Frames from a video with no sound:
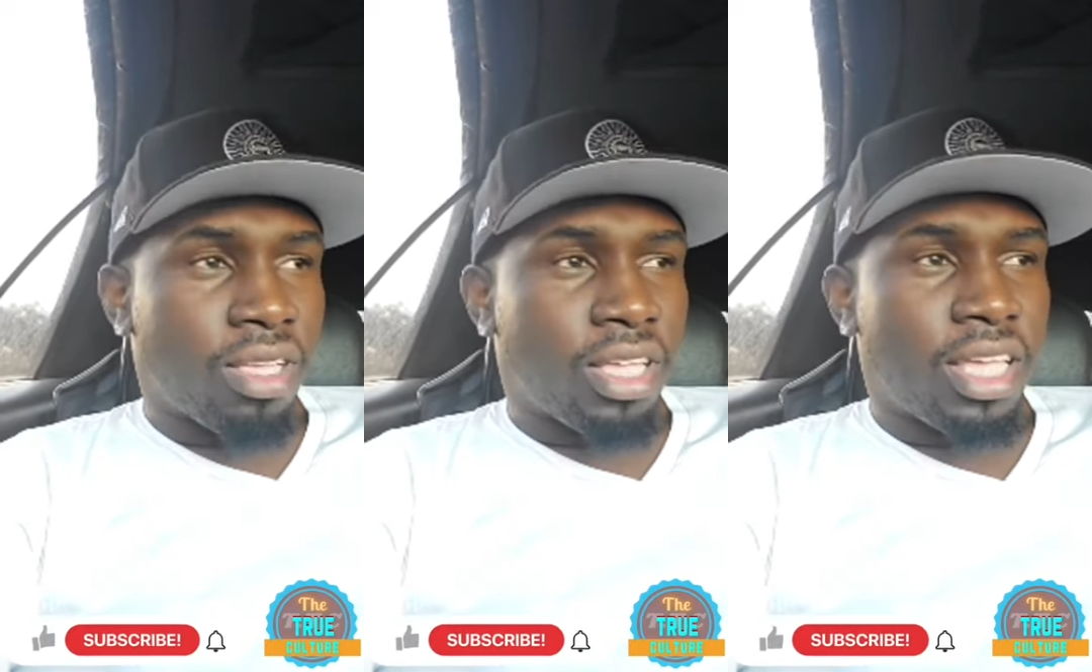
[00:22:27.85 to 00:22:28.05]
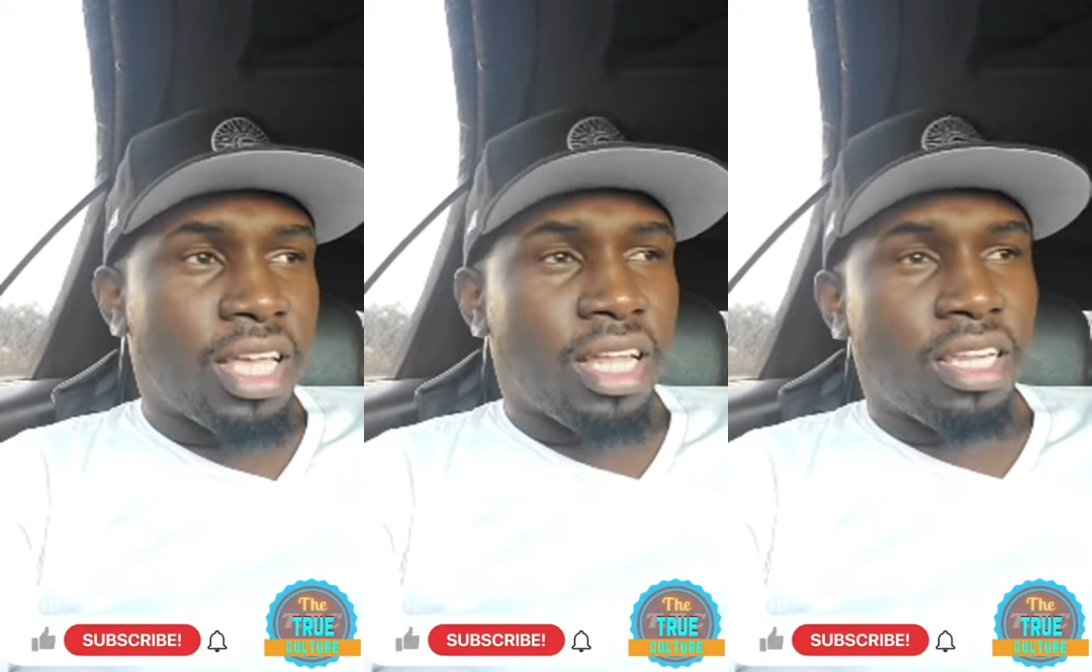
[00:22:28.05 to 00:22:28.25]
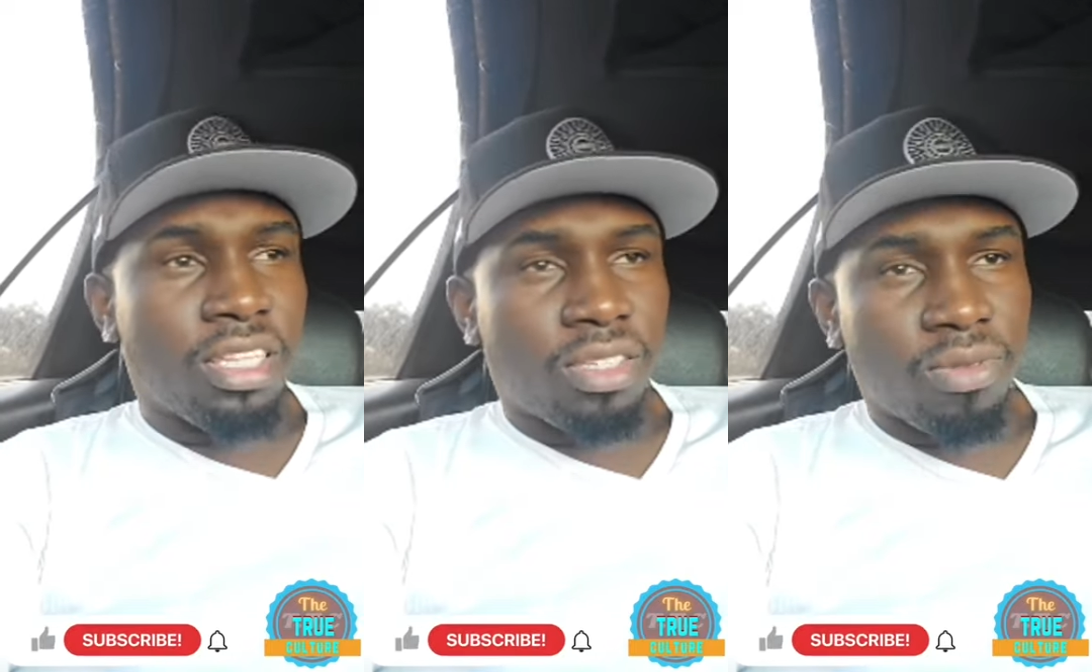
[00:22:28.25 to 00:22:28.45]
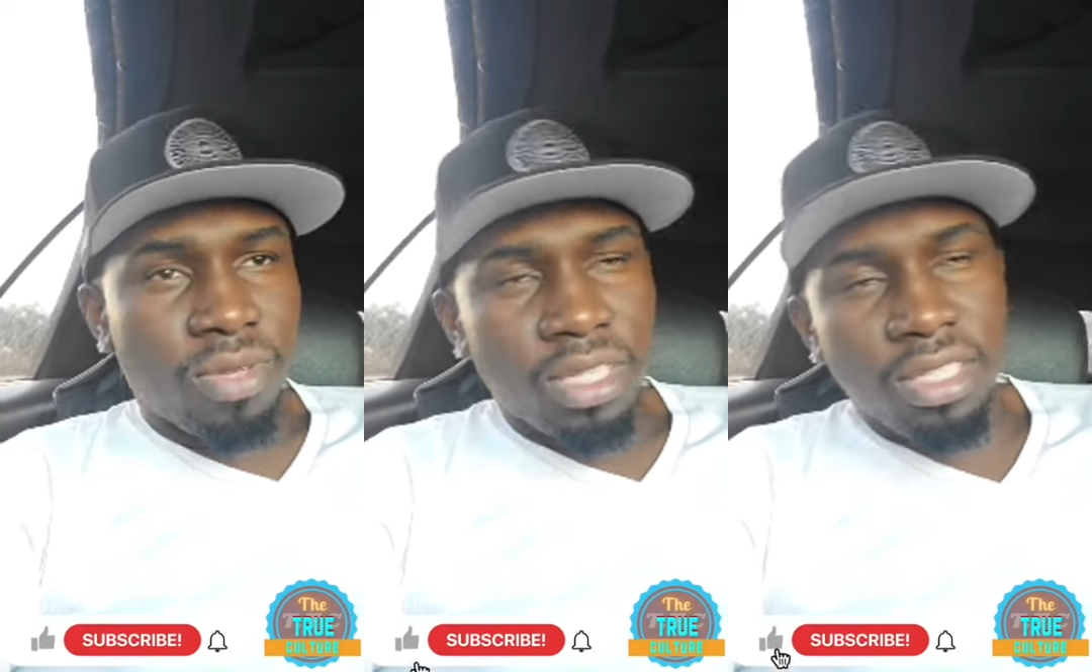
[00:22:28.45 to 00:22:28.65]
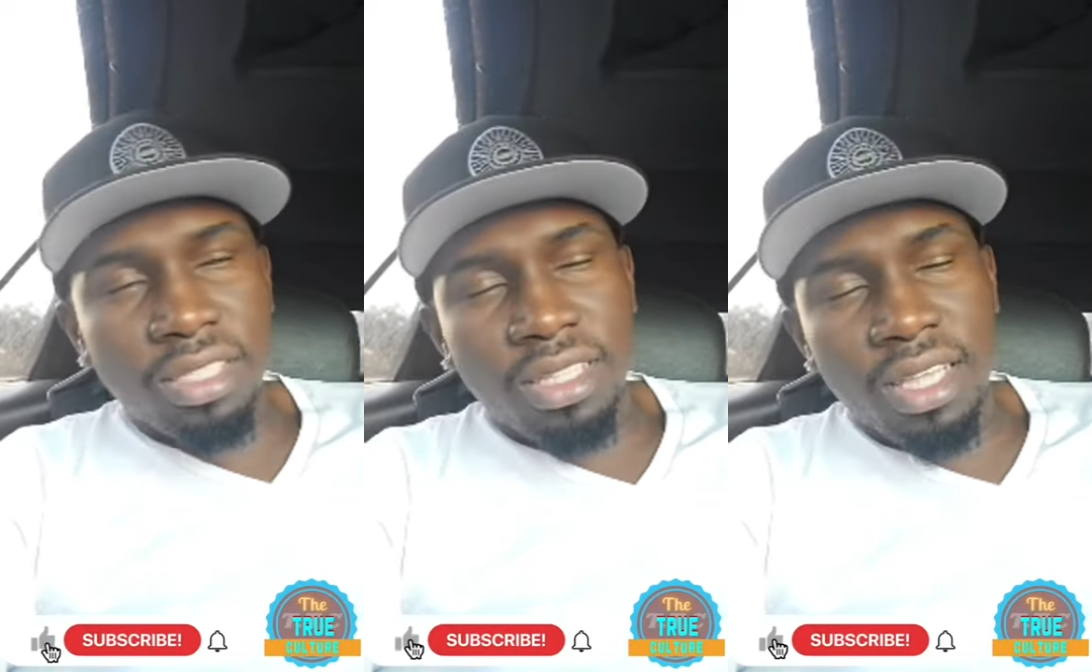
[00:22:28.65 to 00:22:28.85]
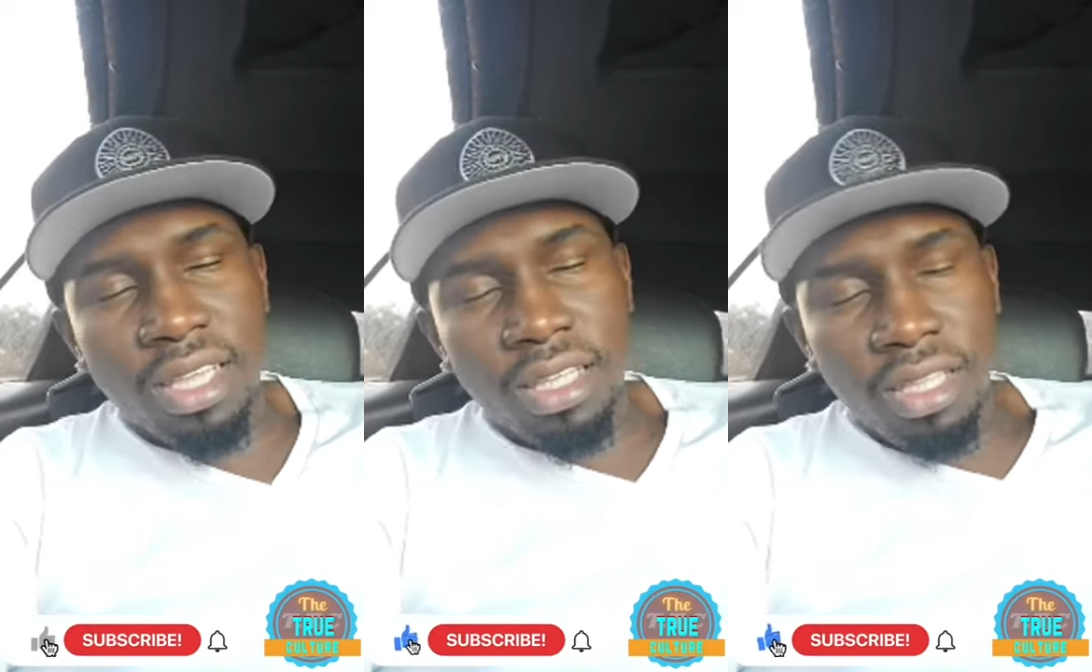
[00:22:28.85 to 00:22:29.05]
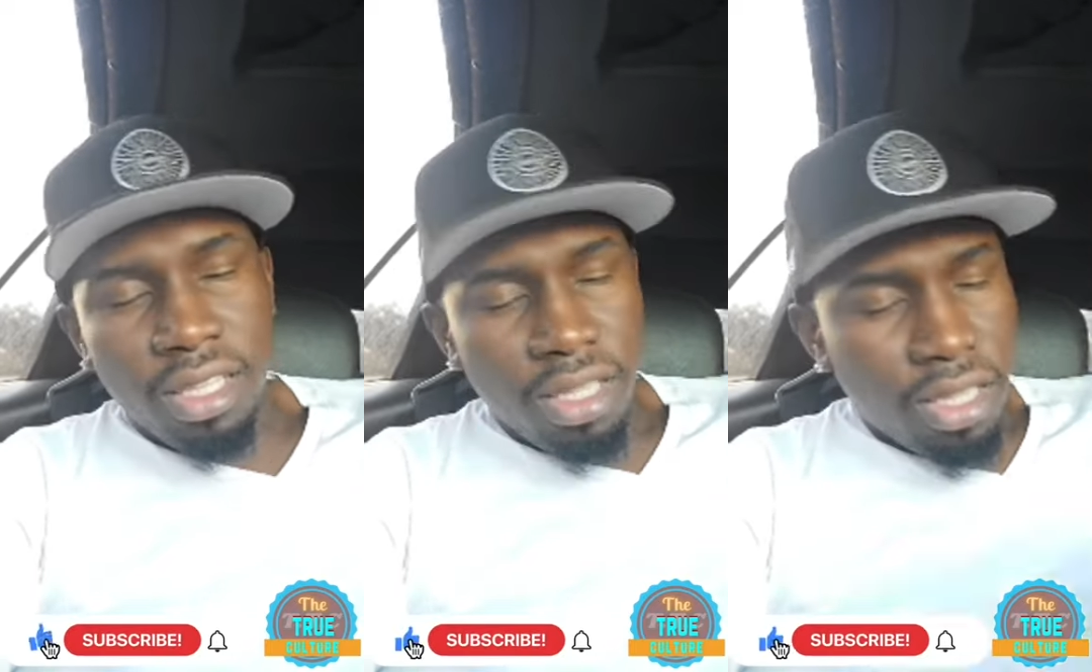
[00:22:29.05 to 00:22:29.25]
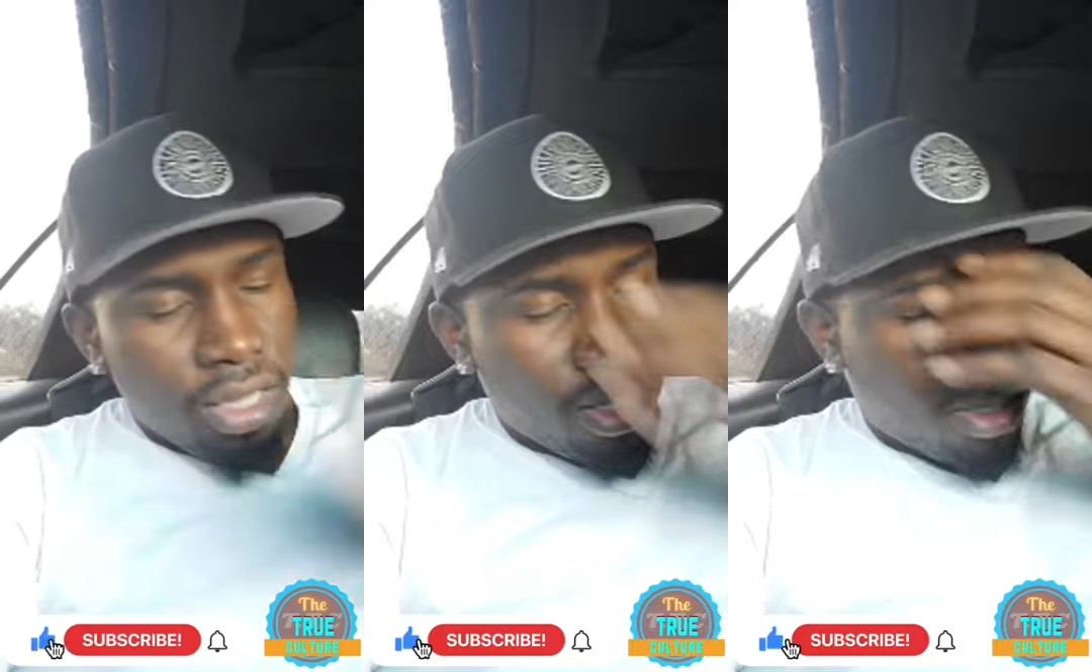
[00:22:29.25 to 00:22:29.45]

girl is there Tonight,